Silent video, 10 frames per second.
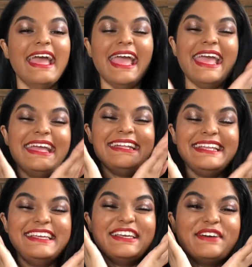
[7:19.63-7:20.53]

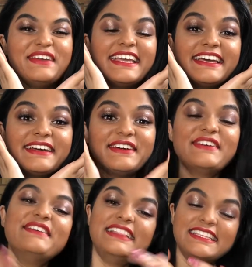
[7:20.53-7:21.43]
And here we
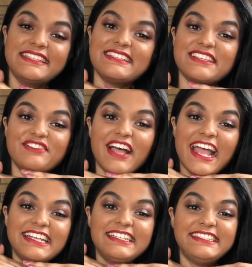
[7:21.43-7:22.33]
go. This is the
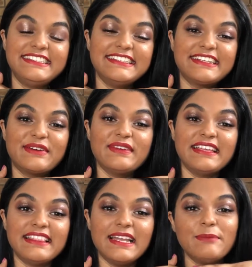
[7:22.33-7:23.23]
final look
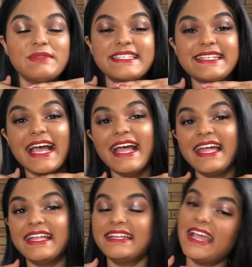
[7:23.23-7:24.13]
with lips
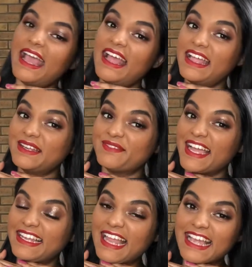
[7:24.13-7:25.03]
done and my
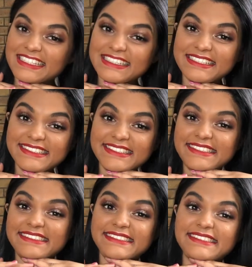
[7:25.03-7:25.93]

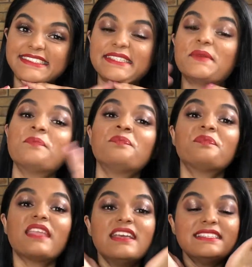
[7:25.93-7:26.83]
lashes.
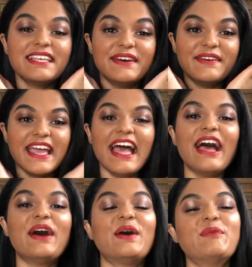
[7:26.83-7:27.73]
So yeah,
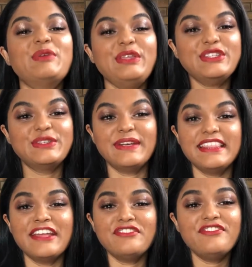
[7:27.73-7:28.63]
I hope you enjoyed
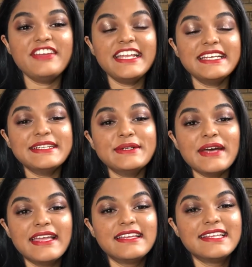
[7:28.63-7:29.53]
that video,
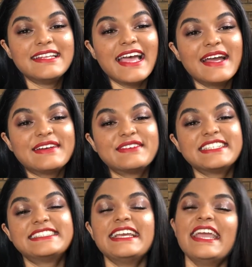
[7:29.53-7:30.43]
and I
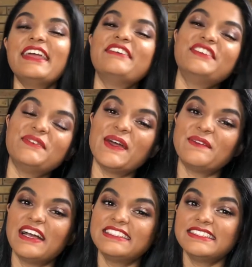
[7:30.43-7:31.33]
wish everyone
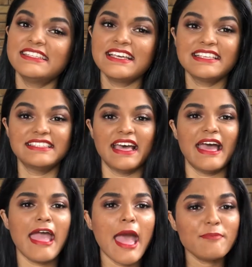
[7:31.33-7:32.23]
watching this a
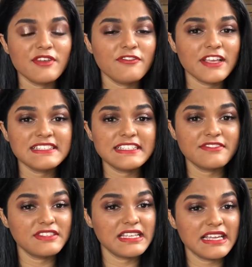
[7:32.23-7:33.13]
happy
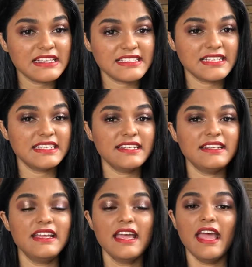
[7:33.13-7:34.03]
festive
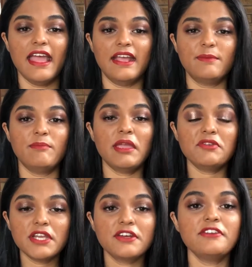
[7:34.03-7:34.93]
season, a
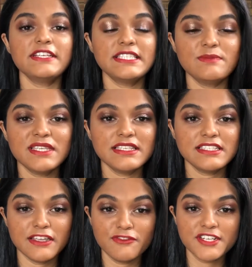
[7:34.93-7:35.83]
Merry Christmas
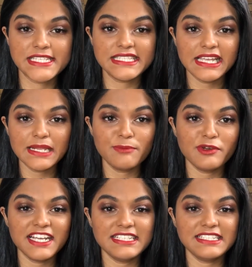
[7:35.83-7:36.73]
if you're
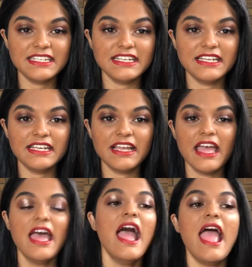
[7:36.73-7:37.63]
celebrating,
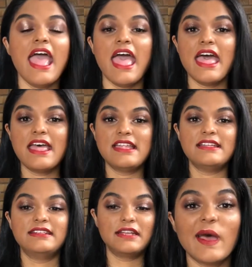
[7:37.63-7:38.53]

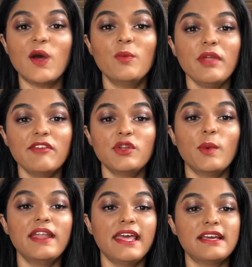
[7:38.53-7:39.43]
and I hope
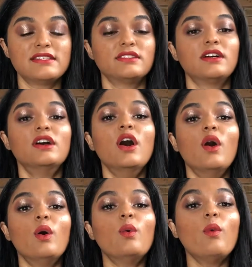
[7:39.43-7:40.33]
everyone has a
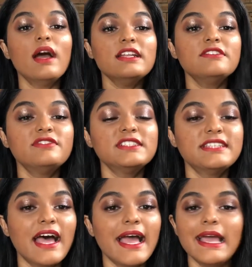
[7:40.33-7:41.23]
wonderful
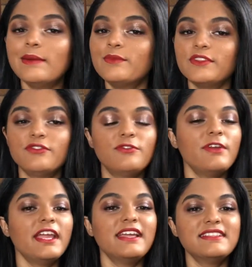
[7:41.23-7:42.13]
time with
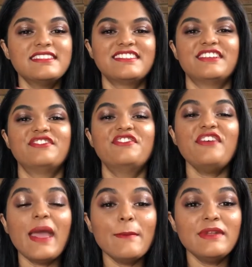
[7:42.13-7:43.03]
friends and
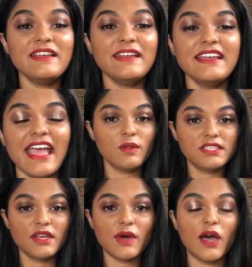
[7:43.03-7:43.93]
family.
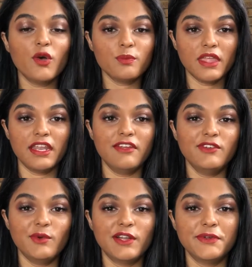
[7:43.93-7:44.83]
Also, I hope that
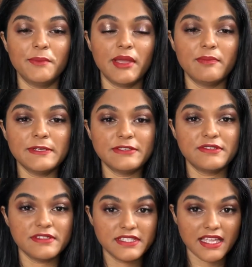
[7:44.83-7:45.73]
everyone remembers
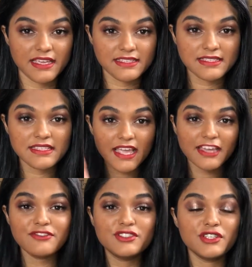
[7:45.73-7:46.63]
to stay
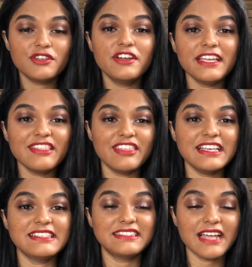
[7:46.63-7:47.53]
safe during
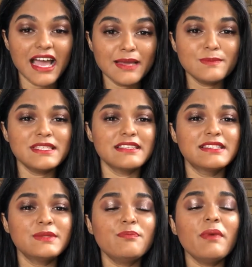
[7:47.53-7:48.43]
these times,
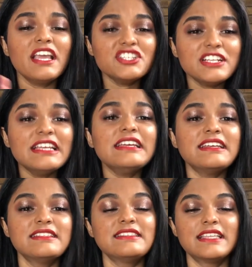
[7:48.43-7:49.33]
especially
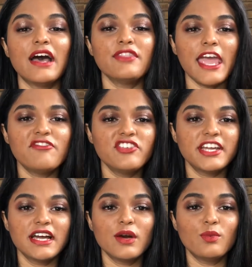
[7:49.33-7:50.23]
in South
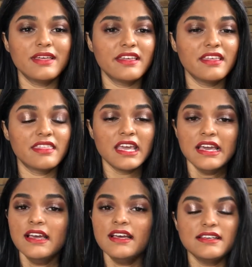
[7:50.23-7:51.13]
Africa with
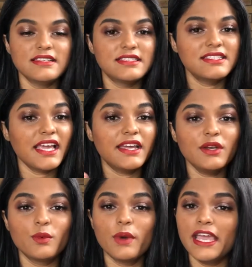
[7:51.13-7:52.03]
a
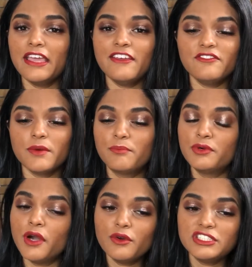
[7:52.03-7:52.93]
second wave
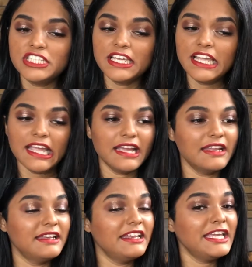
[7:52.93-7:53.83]

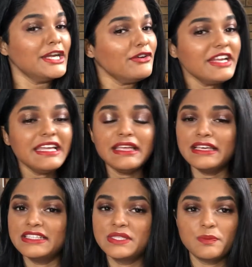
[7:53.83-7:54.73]
approaching, nearing
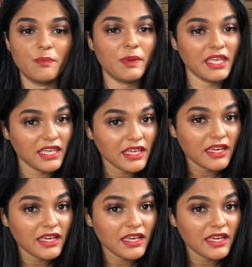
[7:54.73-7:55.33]
its peak.